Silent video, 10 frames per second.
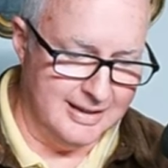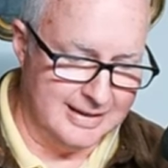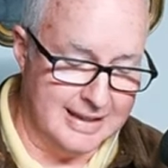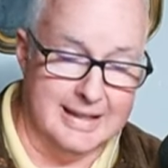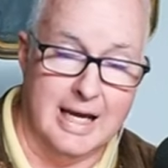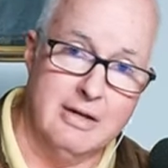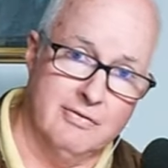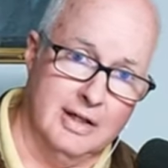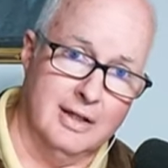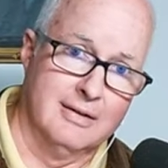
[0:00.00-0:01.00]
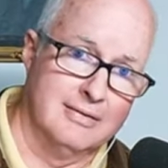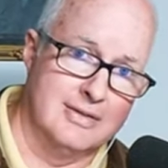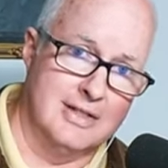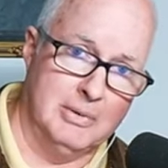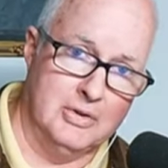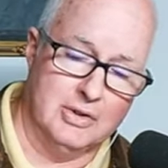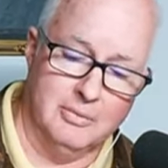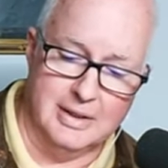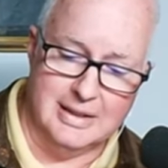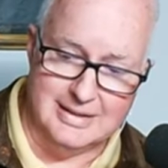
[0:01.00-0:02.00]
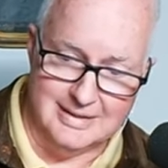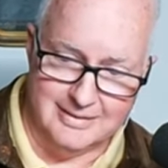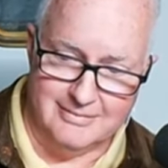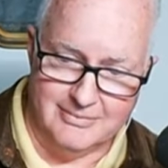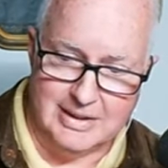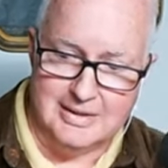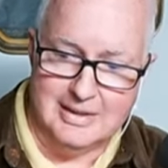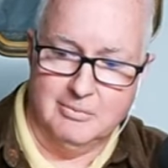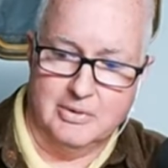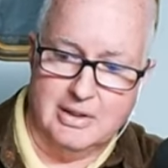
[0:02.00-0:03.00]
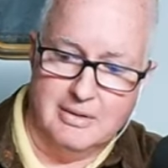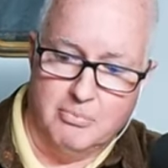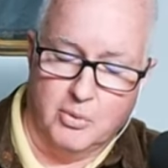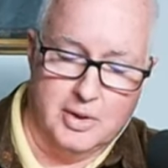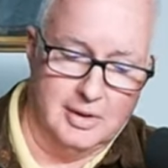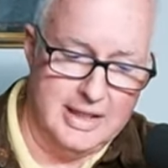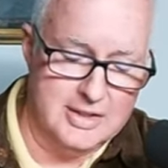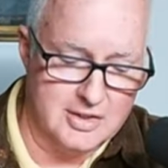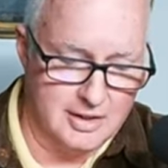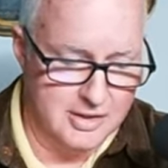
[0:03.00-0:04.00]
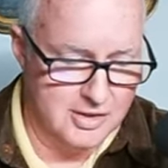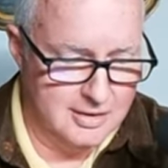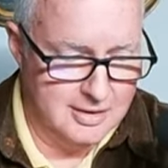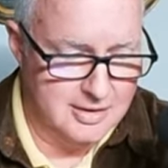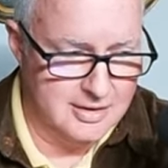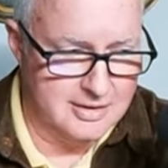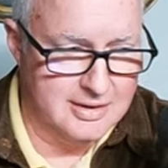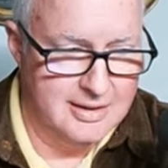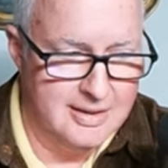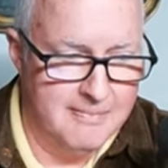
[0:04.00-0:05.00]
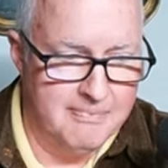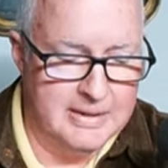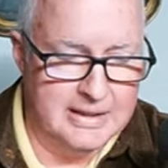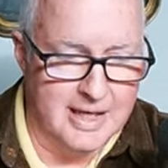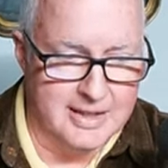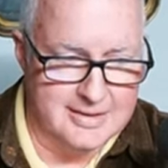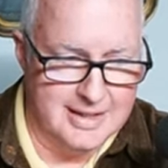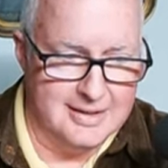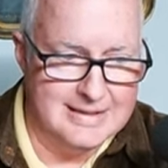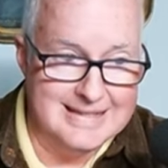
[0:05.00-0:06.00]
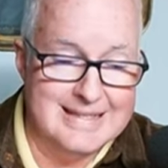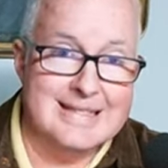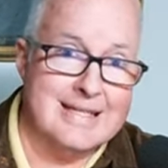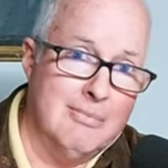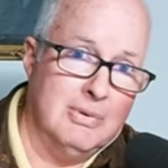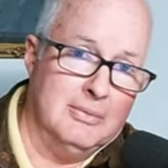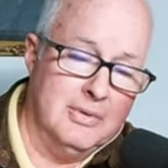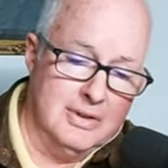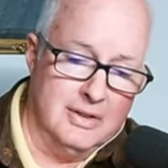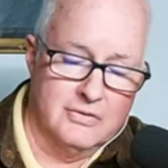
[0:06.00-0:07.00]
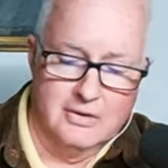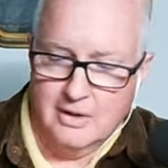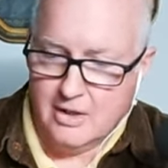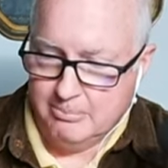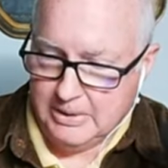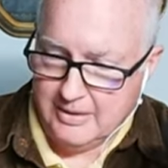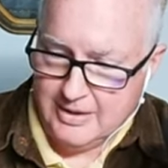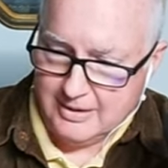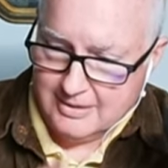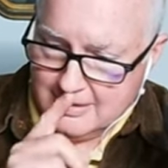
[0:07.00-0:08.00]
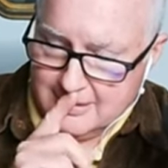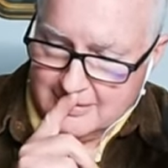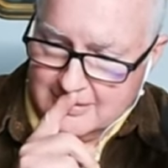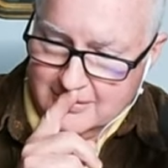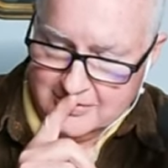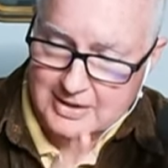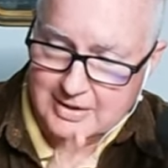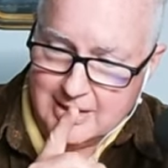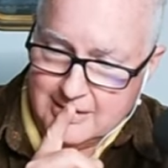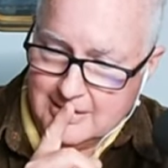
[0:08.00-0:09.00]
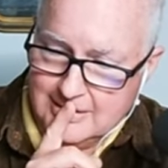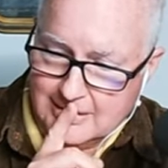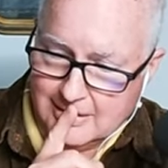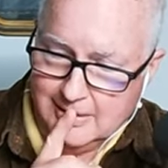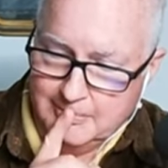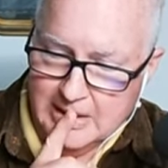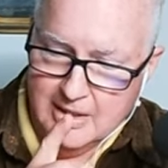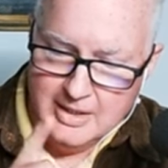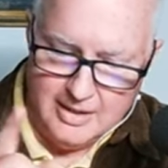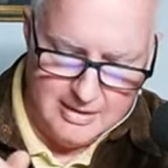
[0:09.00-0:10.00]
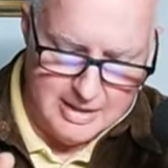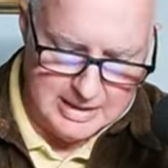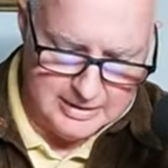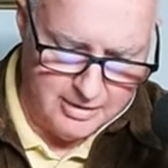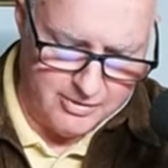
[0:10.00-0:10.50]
conniving, similar to what he did with the border legislation that just got tanked. He did the same thing with this. I'll play that. You'll see that in the clip. And then the other